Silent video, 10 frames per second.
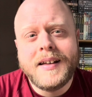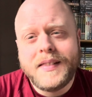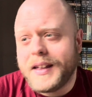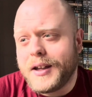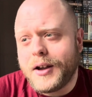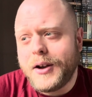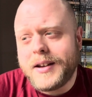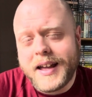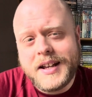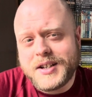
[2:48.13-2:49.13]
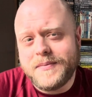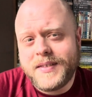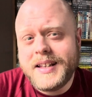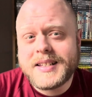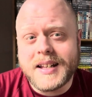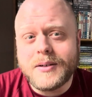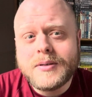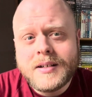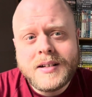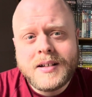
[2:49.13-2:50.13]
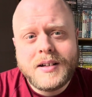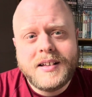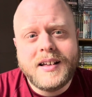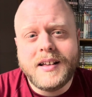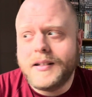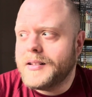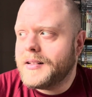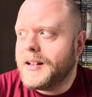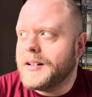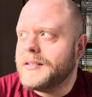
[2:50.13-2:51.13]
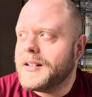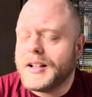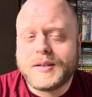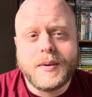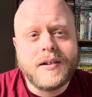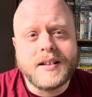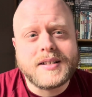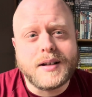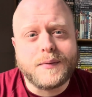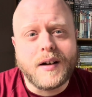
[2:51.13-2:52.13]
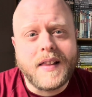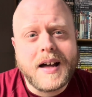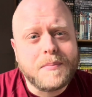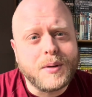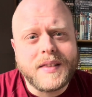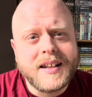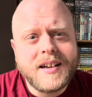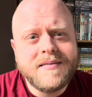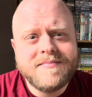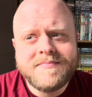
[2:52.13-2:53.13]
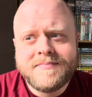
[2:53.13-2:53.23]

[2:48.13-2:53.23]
They can go to HMV still and experience stuff like that, but they don't